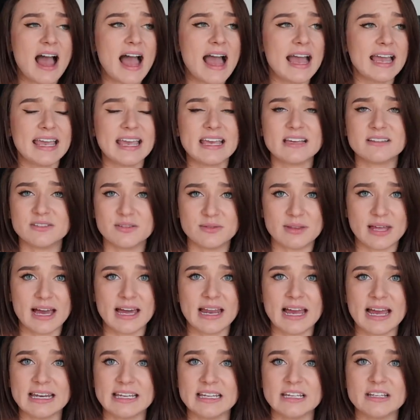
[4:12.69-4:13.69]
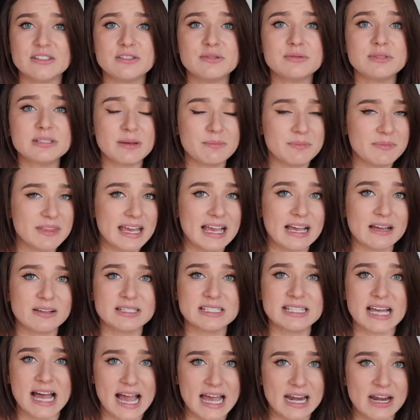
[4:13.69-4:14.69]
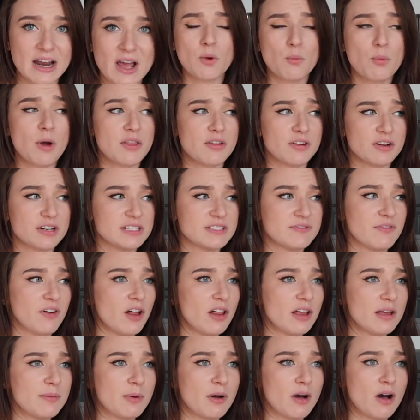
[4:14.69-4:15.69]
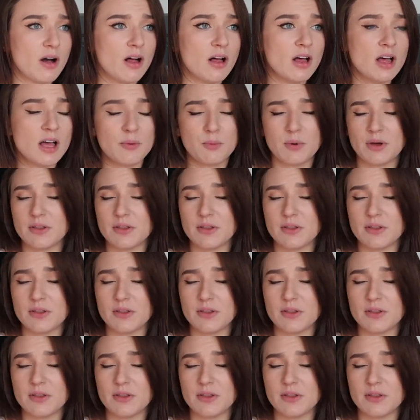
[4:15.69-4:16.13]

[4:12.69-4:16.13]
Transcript: I can't do that. I need to do something outside, whether it's volleyball,